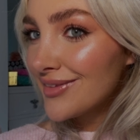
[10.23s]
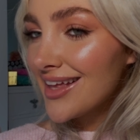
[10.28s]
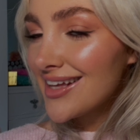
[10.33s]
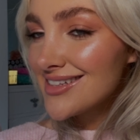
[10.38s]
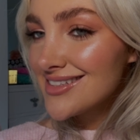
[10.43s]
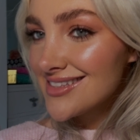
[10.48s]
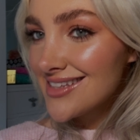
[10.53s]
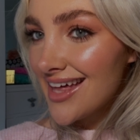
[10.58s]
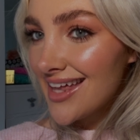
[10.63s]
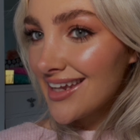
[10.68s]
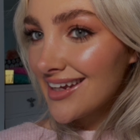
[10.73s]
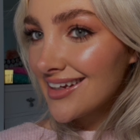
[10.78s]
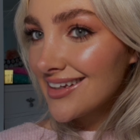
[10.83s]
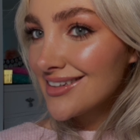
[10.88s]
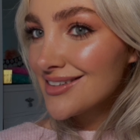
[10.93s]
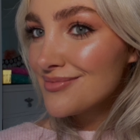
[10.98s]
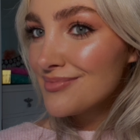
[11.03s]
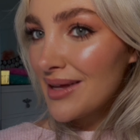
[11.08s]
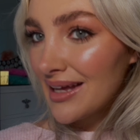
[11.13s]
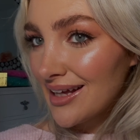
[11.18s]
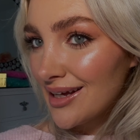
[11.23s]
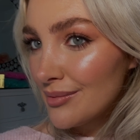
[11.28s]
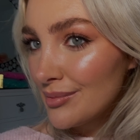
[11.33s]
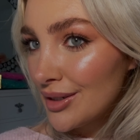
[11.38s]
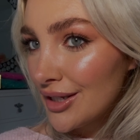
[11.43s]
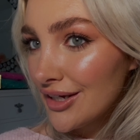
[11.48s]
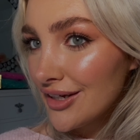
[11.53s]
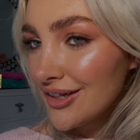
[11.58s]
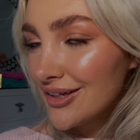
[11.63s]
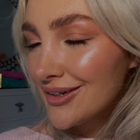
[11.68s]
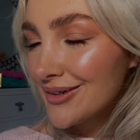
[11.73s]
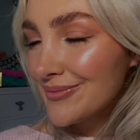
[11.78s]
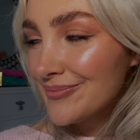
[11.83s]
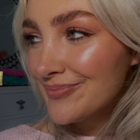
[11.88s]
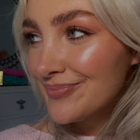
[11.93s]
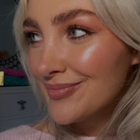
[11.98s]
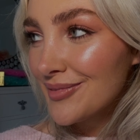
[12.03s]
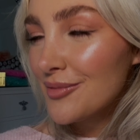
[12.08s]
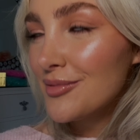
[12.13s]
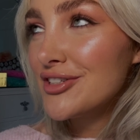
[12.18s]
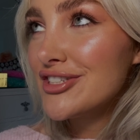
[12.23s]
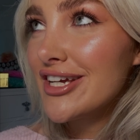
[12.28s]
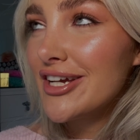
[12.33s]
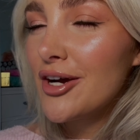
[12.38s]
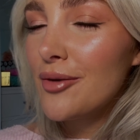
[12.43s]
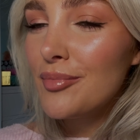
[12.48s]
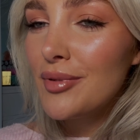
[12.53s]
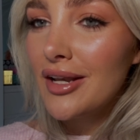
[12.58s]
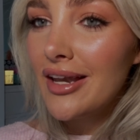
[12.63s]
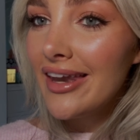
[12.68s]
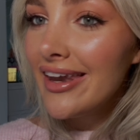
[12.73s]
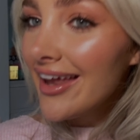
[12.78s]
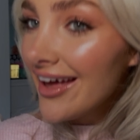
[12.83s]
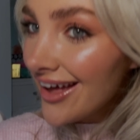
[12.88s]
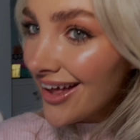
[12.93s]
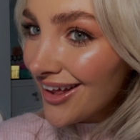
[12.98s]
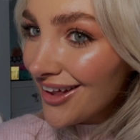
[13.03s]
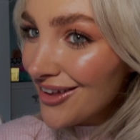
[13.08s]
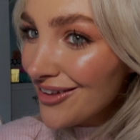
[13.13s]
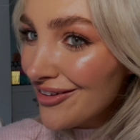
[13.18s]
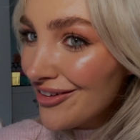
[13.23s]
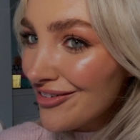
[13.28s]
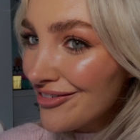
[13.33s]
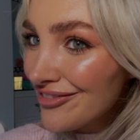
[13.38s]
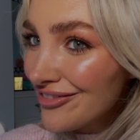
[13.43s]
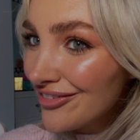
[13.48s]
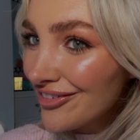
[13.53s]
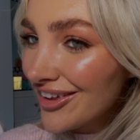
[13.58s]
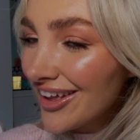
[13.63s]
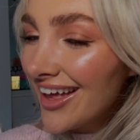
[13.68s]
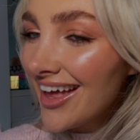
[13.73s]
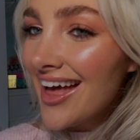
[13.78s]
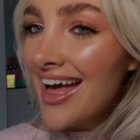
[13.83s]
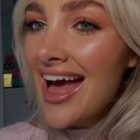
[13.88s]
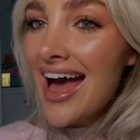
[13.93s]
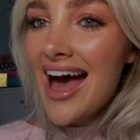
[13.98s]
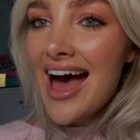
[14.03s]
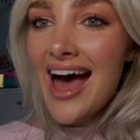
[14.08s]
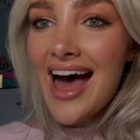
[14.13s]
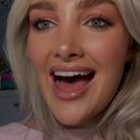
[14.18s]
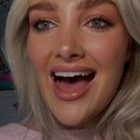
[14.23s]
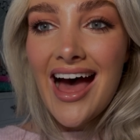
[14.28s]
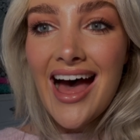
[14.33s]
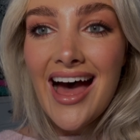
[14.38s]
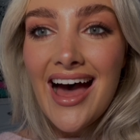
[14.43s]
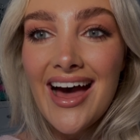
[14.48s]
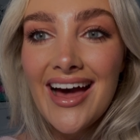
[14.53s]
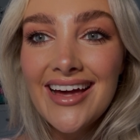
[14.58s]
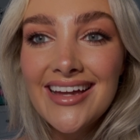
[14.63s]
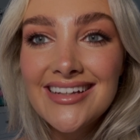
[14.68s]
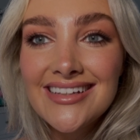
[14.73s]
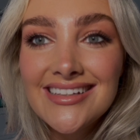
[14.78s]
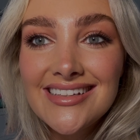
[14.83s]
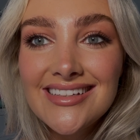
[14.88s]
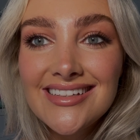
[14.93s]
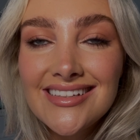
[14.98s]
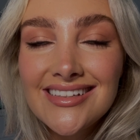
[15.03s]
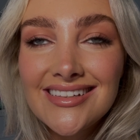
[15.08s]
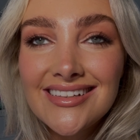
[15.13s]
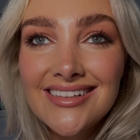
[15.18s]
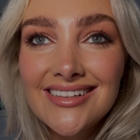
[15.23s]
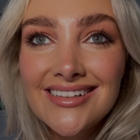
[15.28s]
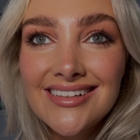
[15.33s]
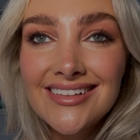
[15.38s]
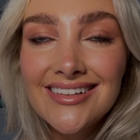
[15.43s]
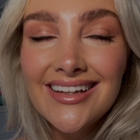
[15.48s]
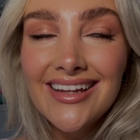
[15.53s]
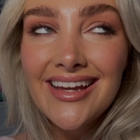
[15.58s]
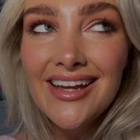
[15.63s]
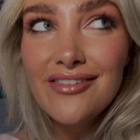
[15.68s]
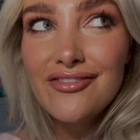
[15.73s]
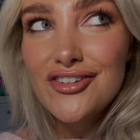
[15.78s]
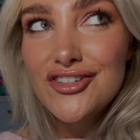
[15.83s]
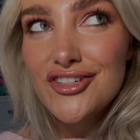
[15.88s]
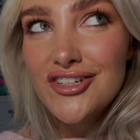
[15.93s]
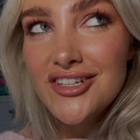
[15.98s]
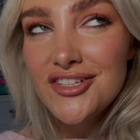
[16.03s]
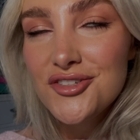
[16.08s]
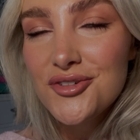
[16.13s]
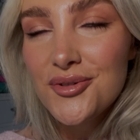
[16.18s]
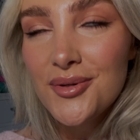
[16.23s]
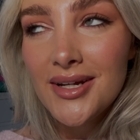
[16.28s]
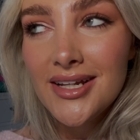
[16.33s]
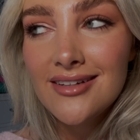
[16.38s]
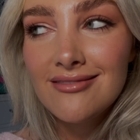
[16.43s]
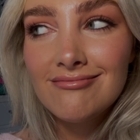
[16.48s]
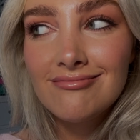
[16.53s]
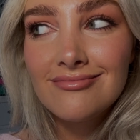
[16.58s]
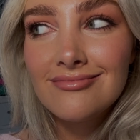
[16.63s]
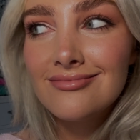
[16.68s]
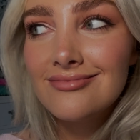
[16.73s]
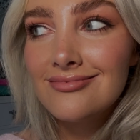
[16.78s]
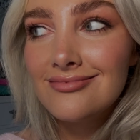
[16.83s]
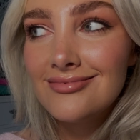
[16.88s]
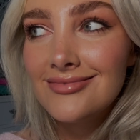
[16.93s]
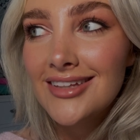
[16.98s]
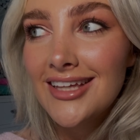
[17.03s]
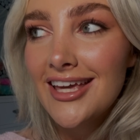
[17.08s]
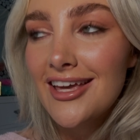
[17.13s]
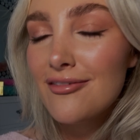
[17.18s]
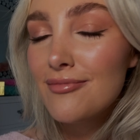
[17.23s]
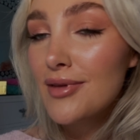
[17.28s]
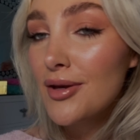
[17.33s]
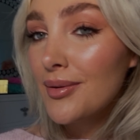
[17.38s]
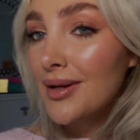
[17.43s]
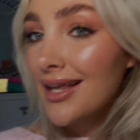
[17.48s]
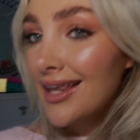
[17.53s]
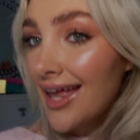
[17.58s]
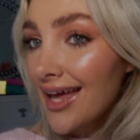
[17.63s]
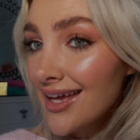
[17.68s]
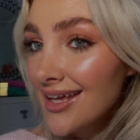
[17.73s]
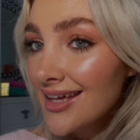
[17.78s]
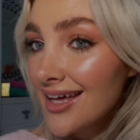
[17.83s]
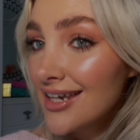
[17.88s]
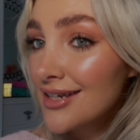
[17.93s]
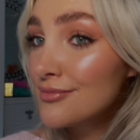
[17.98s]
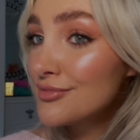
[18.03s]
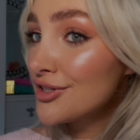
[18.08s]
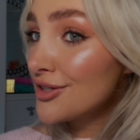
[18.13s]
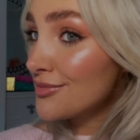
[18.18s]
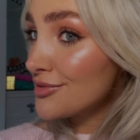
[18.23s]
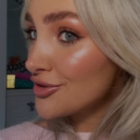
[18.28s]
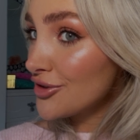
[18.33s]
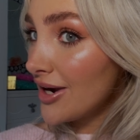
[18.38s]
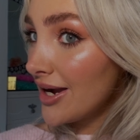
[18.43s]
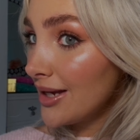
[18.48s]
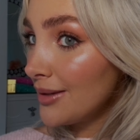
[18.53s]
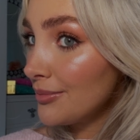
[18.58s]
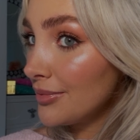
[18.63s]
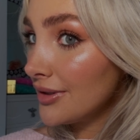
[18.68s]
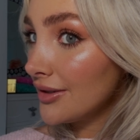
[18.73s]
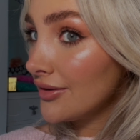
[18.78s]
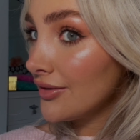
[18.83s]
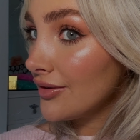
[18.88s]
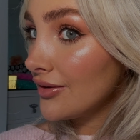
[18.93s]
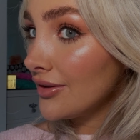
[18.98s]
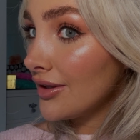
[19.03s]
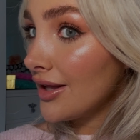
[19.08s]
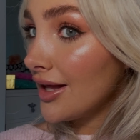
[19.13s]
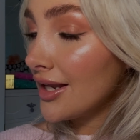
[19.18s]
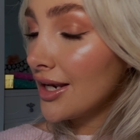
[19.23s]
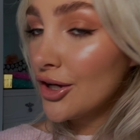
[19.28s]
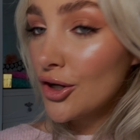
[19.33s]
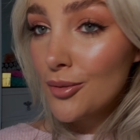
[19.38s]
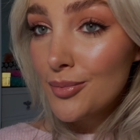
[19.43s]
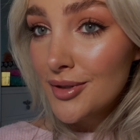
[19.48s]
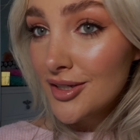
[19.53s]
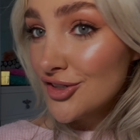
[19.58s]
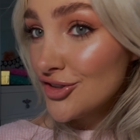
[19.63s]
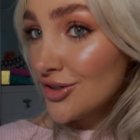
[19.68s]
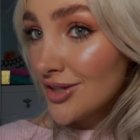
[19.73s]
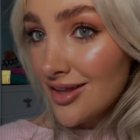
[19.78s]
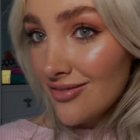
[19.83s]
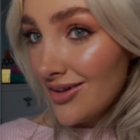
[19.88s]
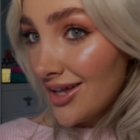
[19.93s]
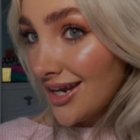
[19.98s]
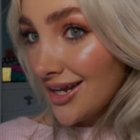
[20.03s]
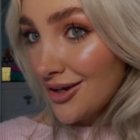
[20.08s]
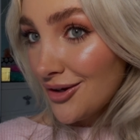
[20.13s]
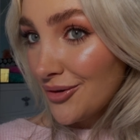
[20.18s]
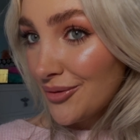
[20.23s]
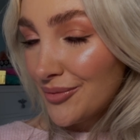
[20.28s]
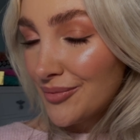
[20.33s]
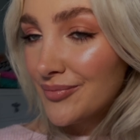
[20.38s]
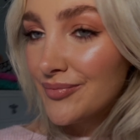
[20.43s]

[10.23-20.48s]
aesthetic makeup look, which I hope you love. And if you do enjoy it, give me a wee like and subscribe, and I hope you enjoy the video.